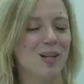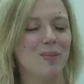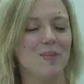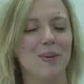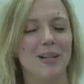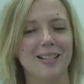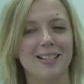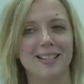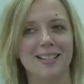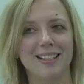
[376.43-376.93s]

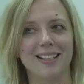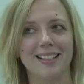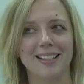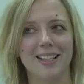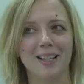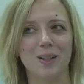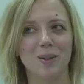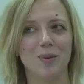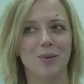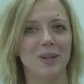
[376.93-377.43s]

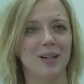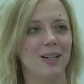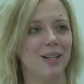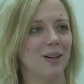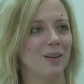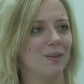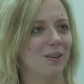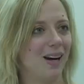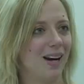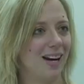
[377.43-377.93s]
Basically, we
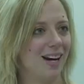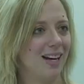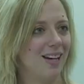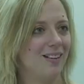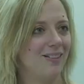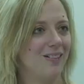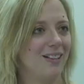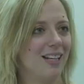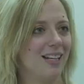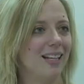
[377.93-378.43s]

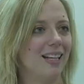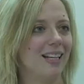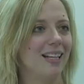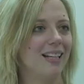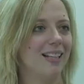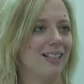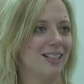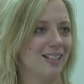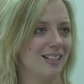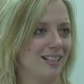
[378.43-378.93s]
arrived
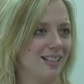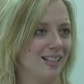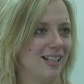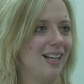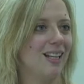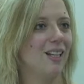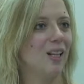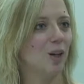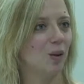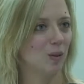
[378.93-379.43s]

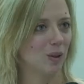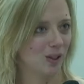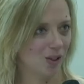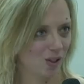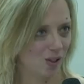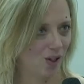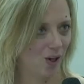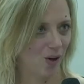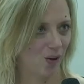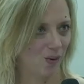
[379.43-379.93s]
and there was
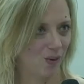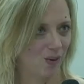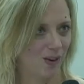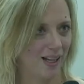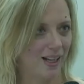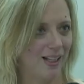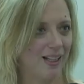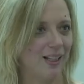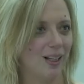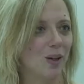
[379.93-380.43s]
snow.
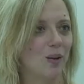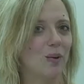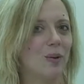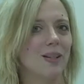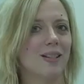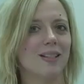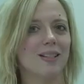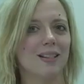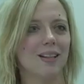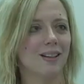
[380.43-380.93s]
And there
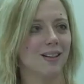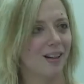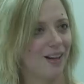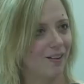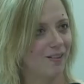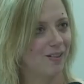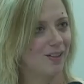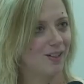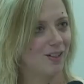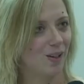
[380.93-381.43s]
was a
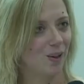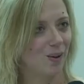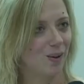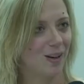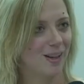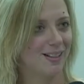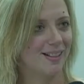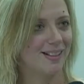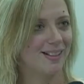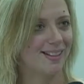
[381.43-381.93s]
lot of snow,
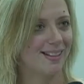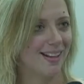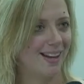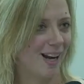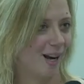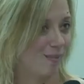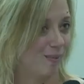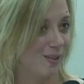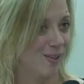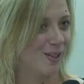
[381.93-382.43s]
as
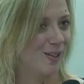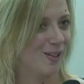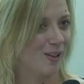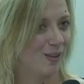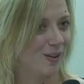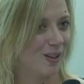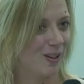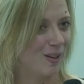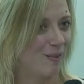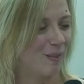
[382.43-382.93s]
happens
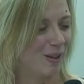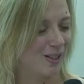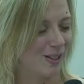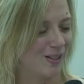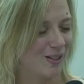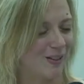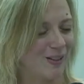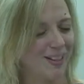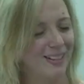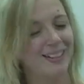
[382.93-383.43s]
in
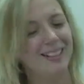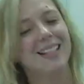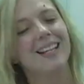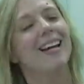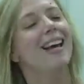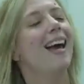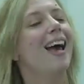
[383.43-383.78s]
Minnesota.